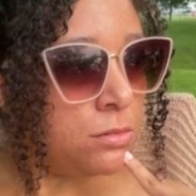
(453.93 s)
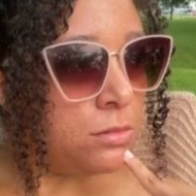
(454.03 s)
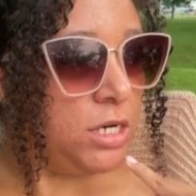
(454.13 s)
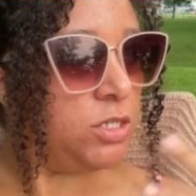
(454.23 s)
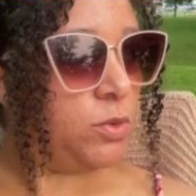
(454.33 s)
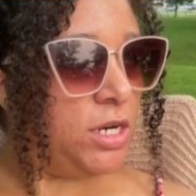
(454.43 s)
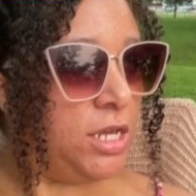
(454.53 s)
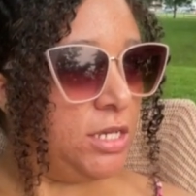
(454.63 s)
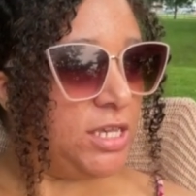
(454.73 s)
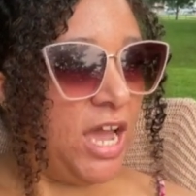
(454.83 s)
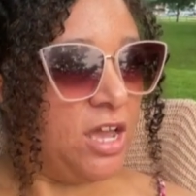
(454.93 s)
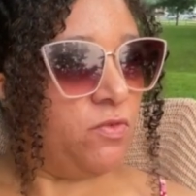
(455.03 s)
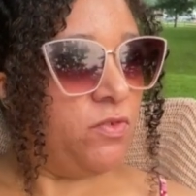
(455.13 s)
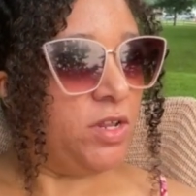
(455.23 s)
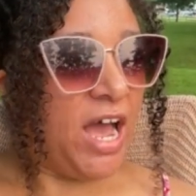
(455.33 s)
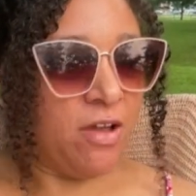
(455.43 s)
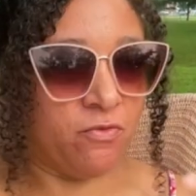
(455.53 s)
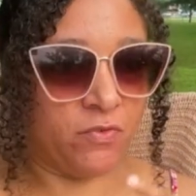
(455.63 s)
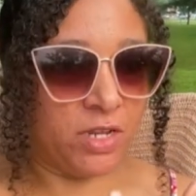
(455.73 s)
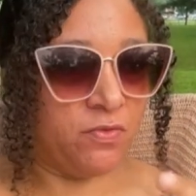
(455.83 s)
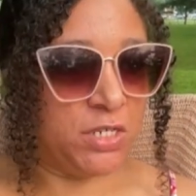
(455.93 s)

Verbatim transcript: It is what it is. I have, I've lived